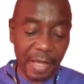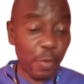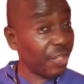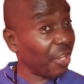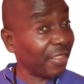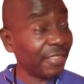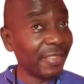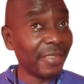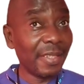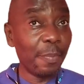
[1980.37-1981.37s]
evaluation
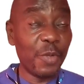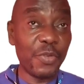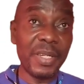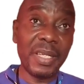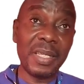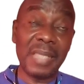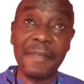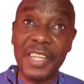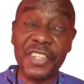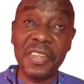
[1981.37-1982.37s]
between the
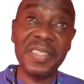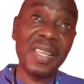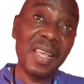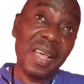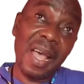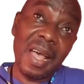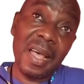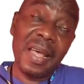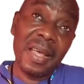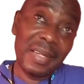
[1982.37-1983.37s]
interventions
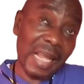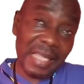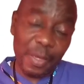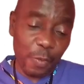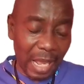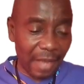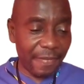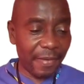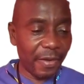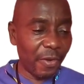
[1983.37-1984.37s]
that we
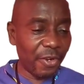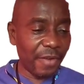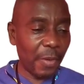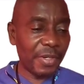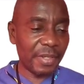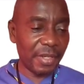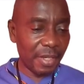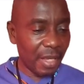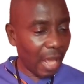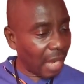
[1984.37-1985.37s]
have on ground.
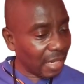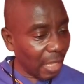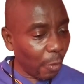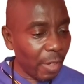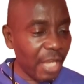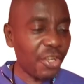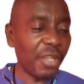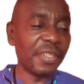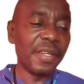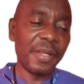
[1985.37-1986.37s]
And data
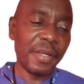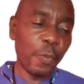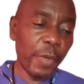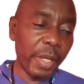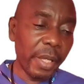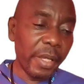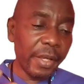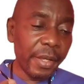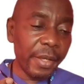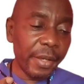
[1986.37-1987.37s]
collection,
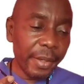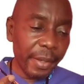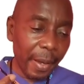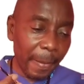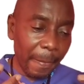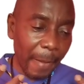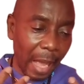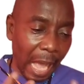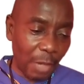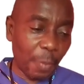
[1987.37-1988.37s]
we
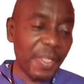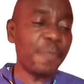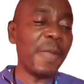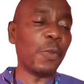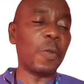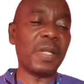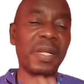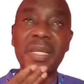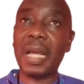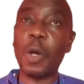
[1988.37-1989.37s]
adopt this method:
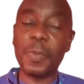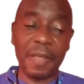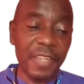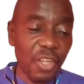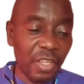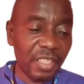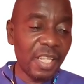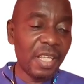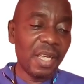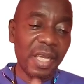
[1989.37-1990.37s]
clinical
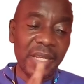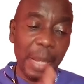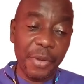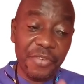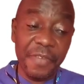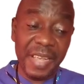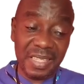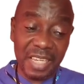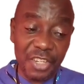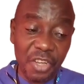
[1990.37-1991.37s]
observation, laboratory
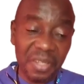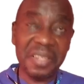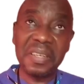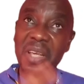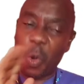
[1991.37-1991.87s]
investigation,